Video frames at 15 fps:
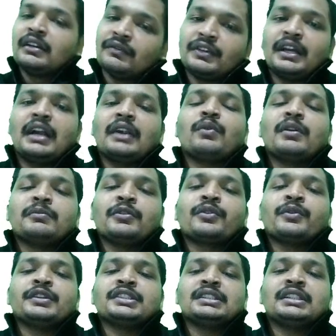We had one more
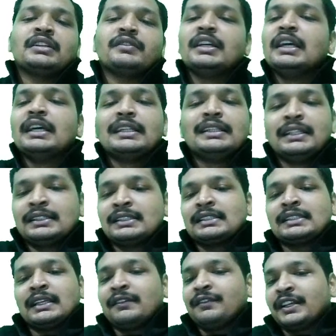question that way. This is
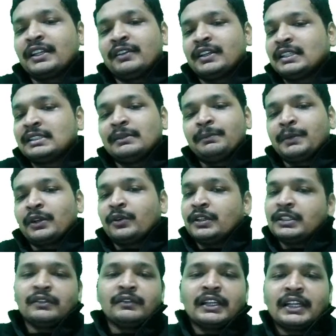a very simple
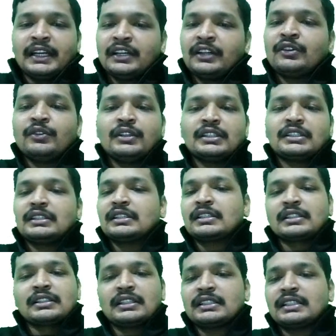question. We'll get into
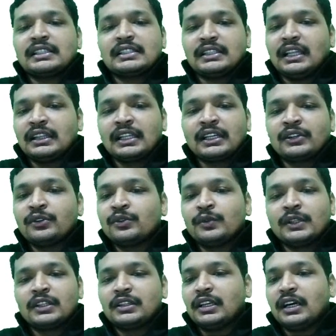something to do
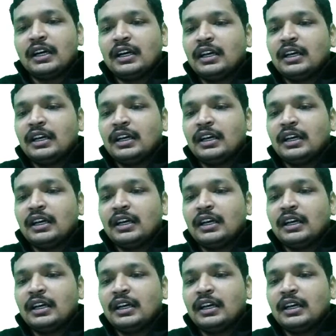with that.